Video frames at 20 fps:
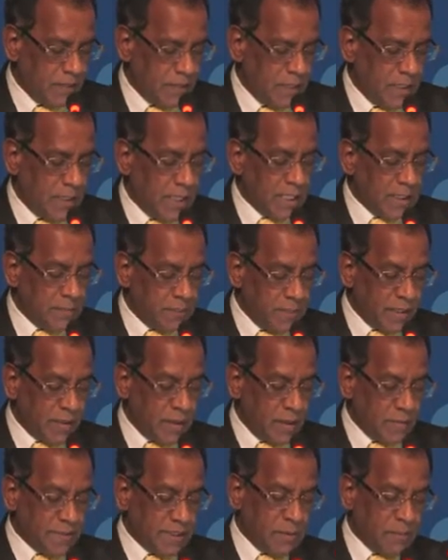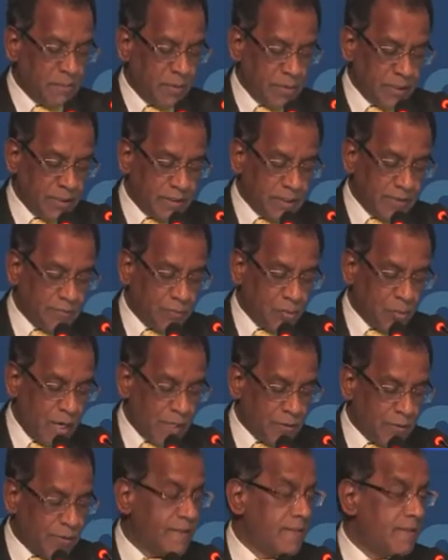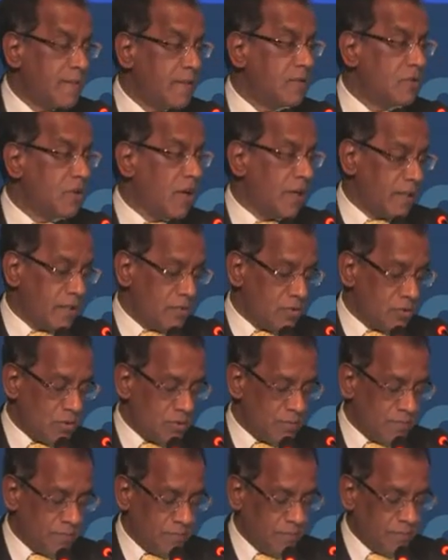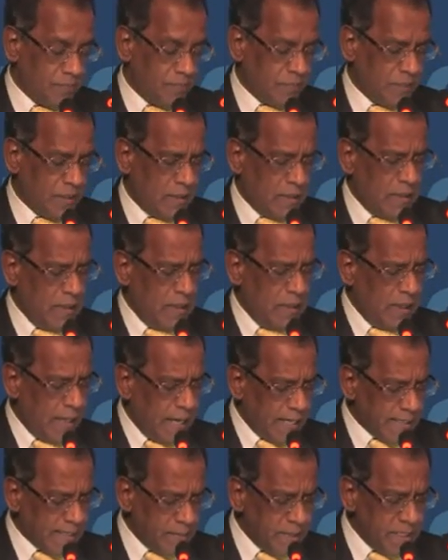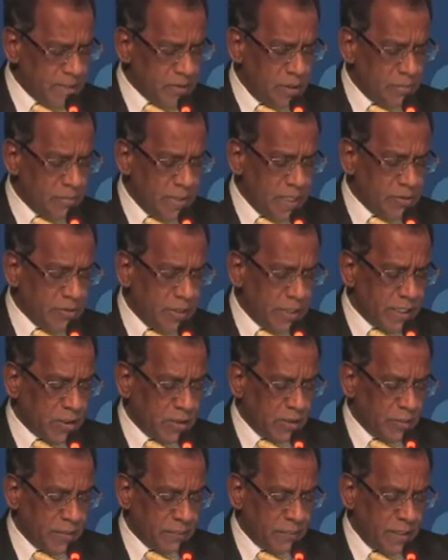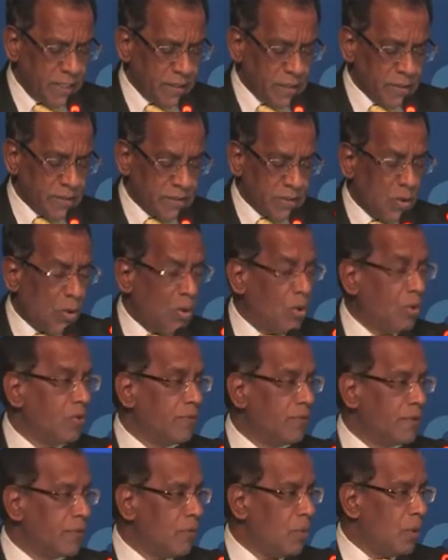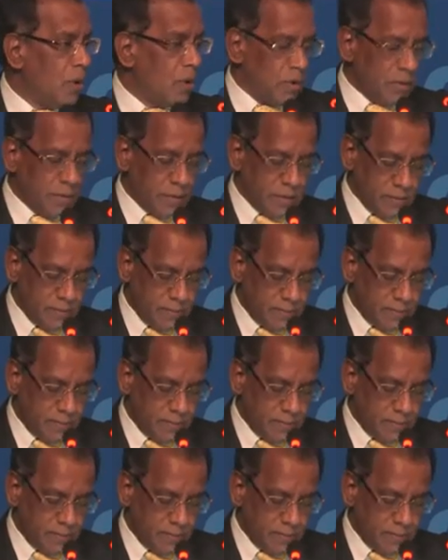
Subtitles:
It becomes imperative to address this challenge. SMEs are major economic players all over the world.